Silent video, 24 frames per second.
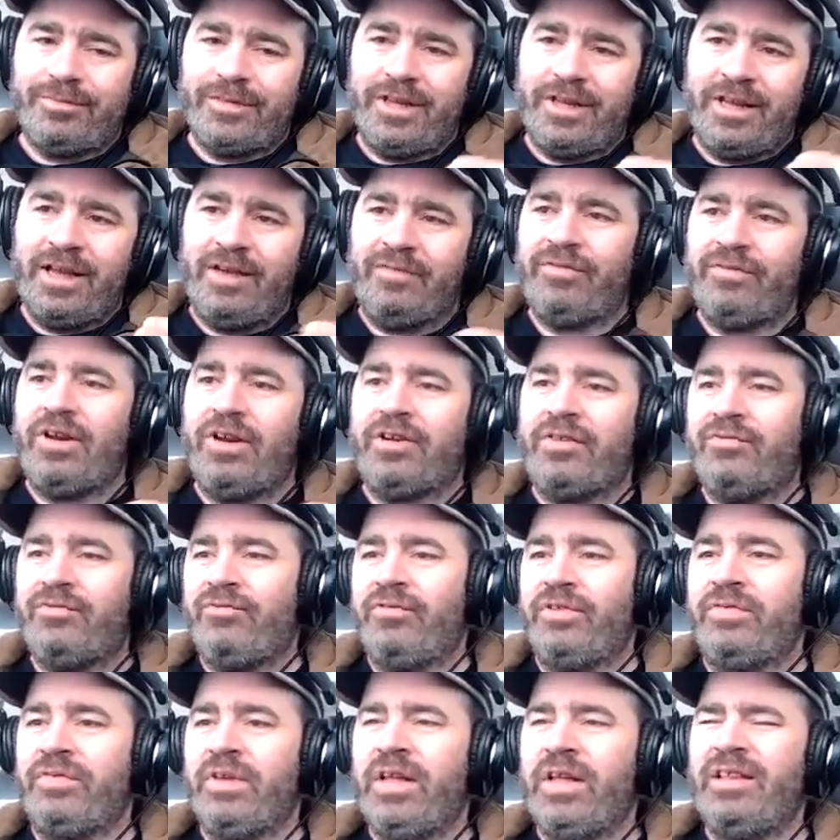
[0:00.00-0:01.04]
have like a
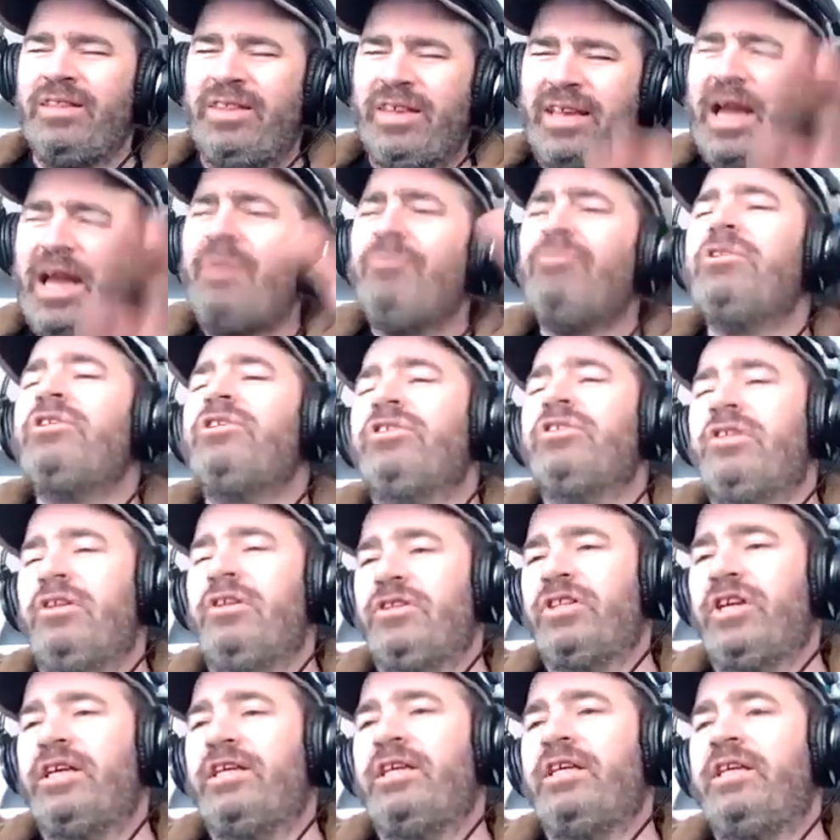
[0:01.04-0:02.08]
free. The camera just looked
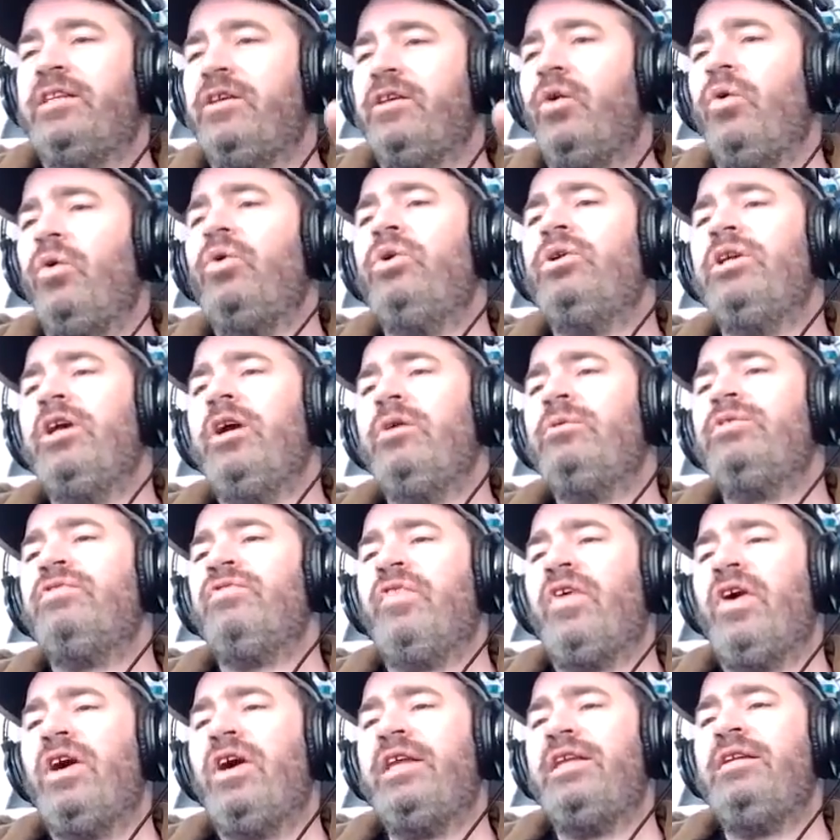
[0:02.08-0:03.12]
shaky. The audio was
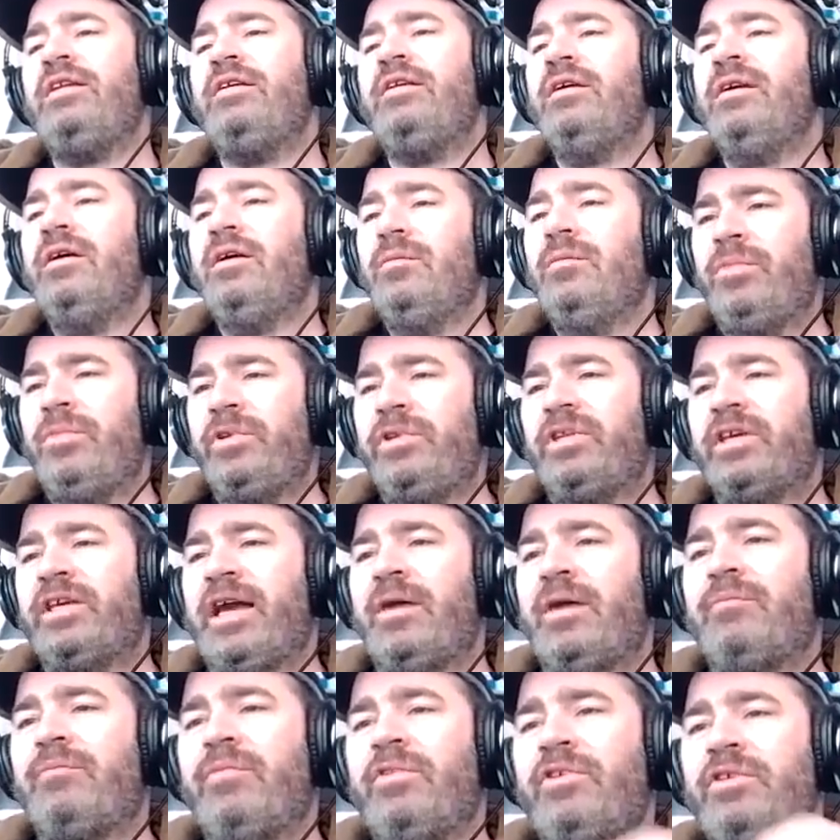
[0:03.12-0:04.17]
fine, but the
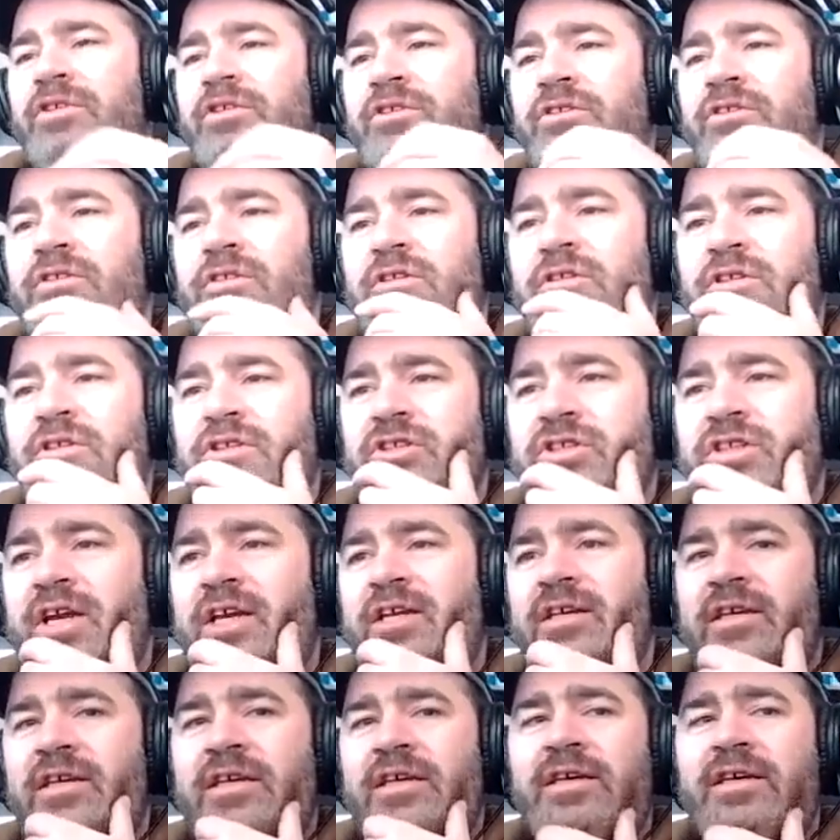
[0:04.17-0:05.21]
camera just looked
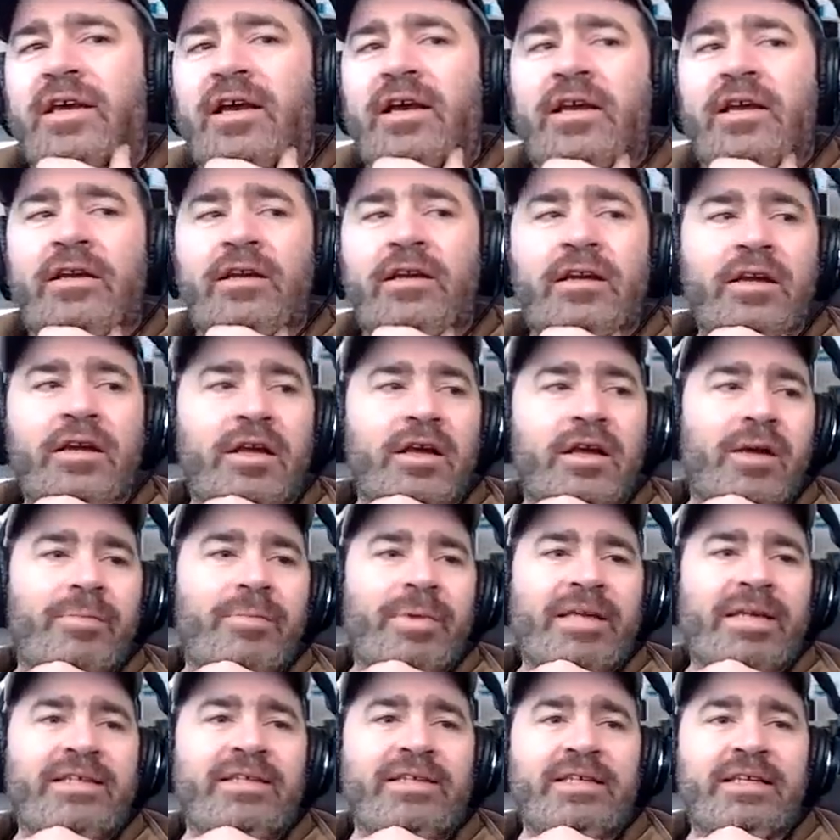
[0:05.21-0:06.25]
shaky. And I
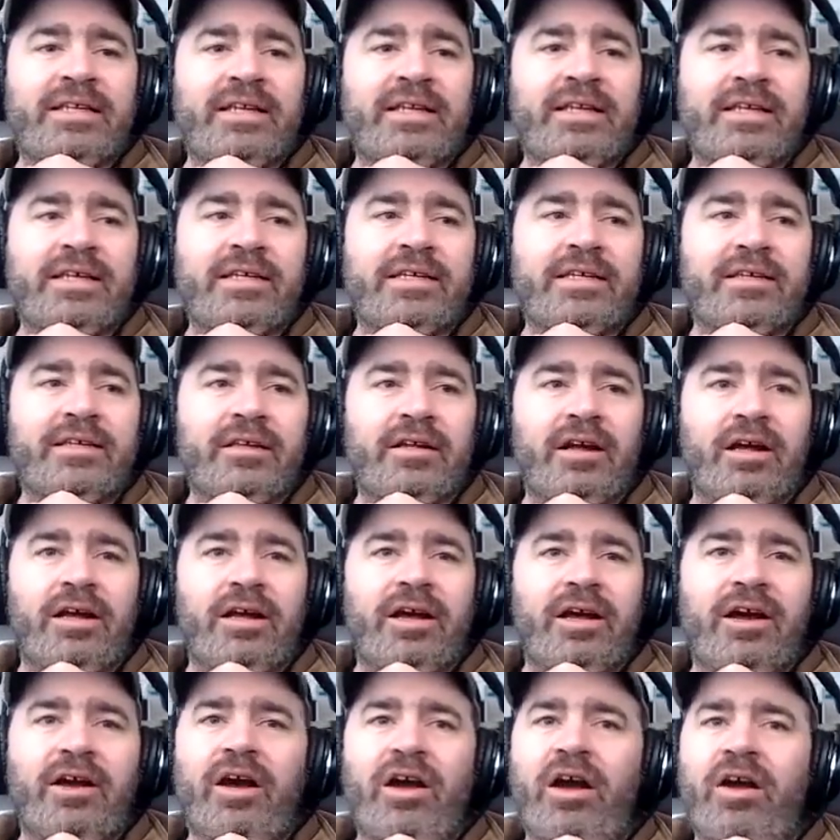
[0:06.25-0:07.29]
basically
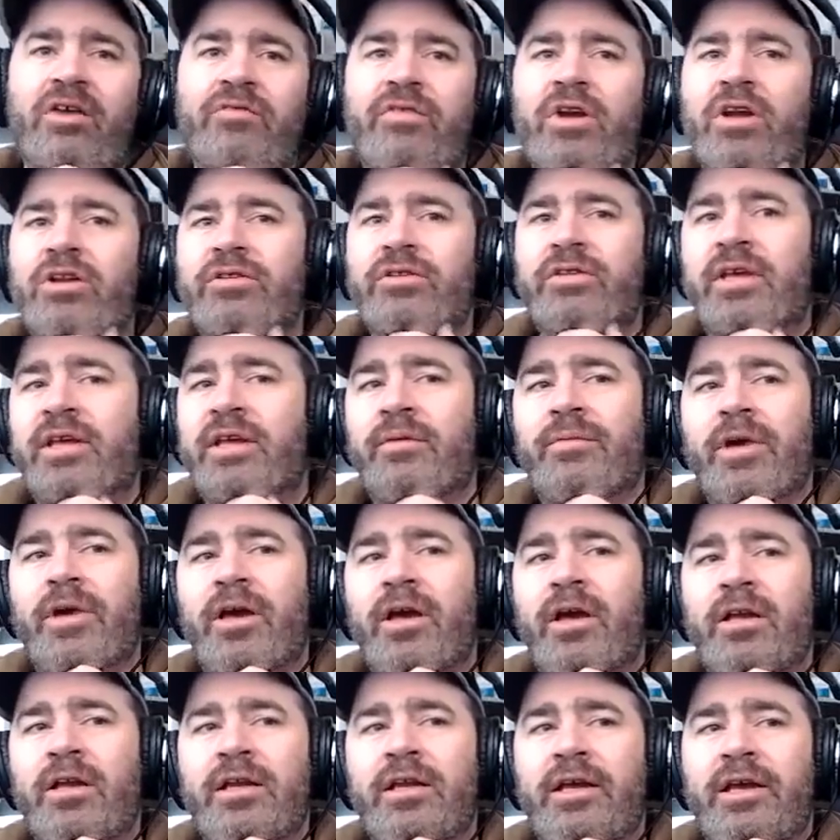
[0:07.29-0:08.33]
I wrote to him
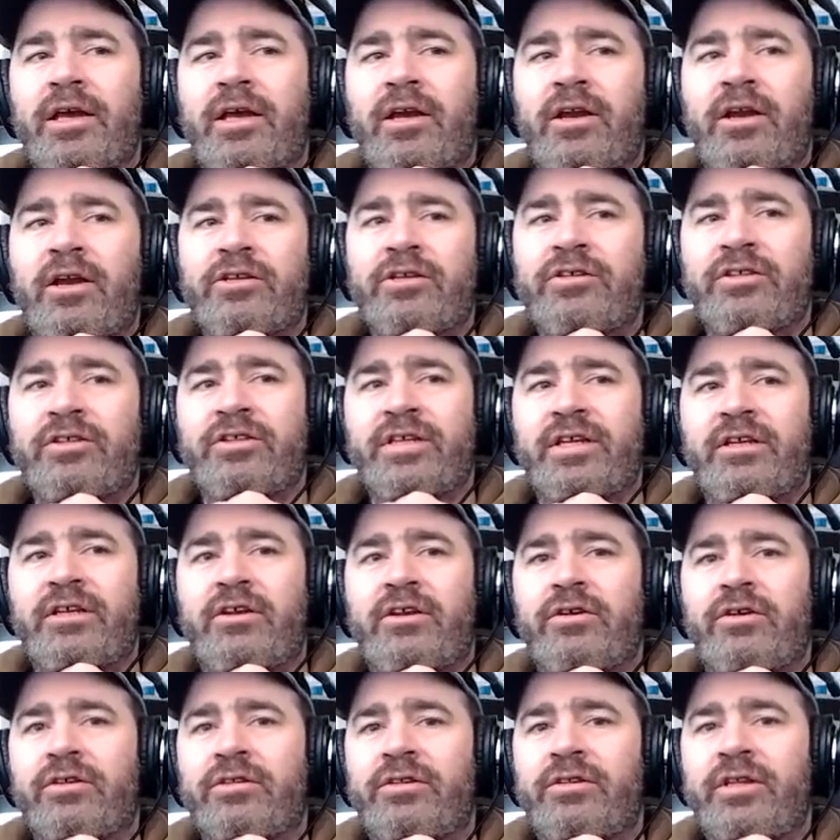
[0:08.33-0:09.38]
earlier, and I just said,
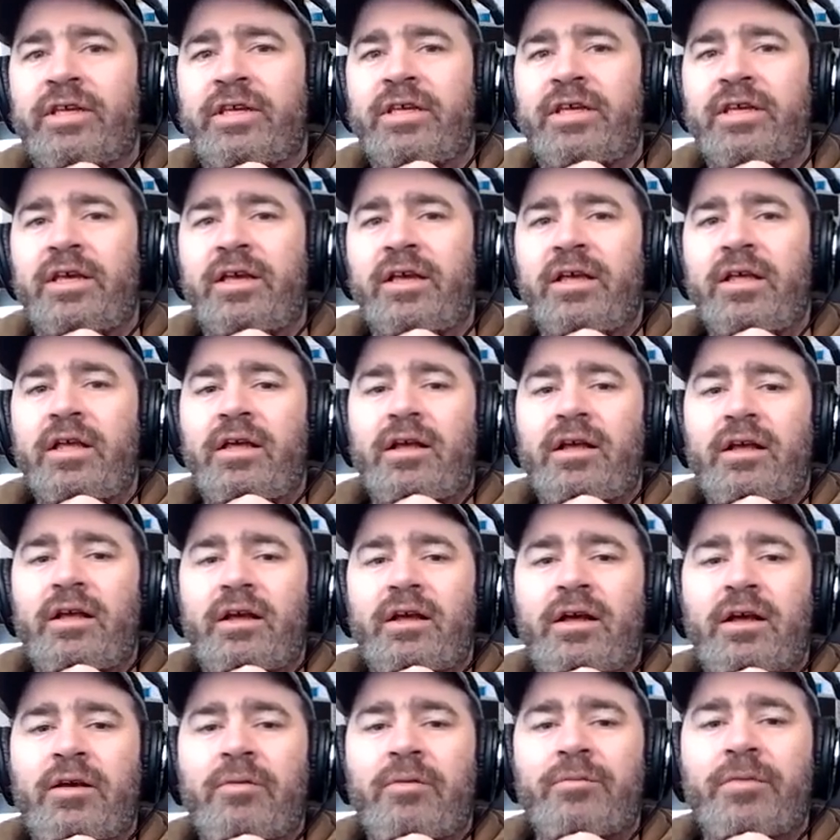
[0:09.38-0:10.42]
look,
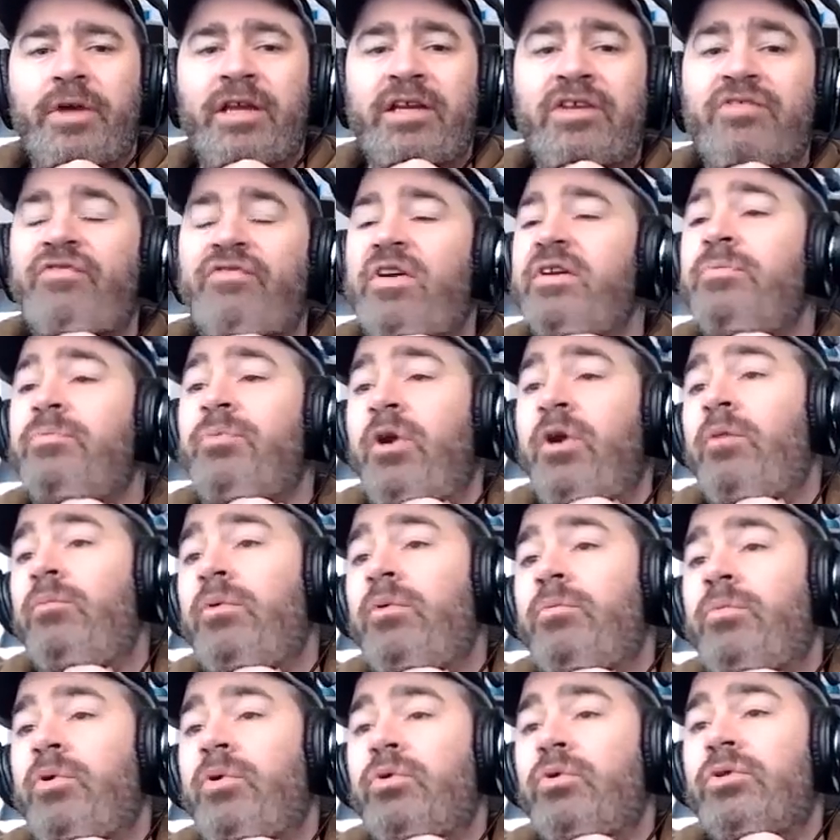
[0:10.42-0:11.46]
and it's very
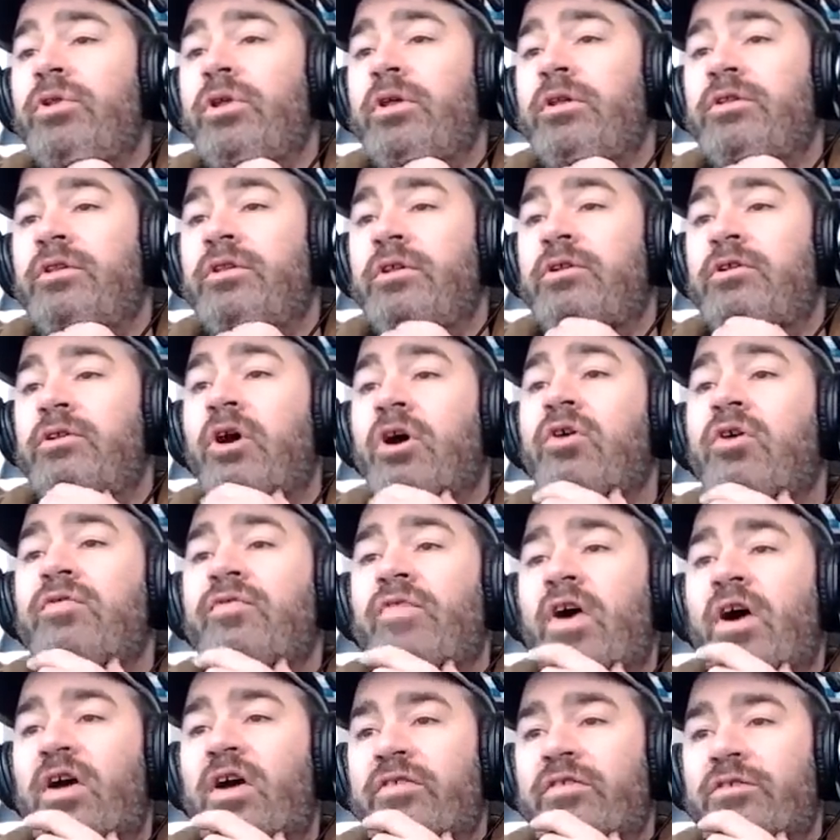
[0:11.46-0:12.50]
probable that the no
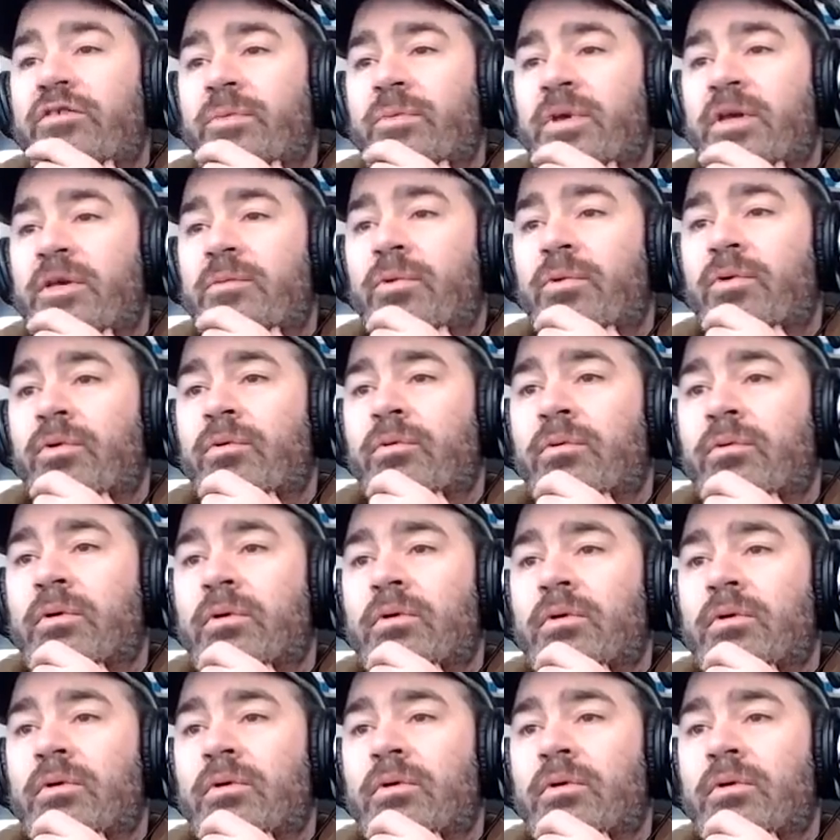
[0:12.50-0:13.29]
virus people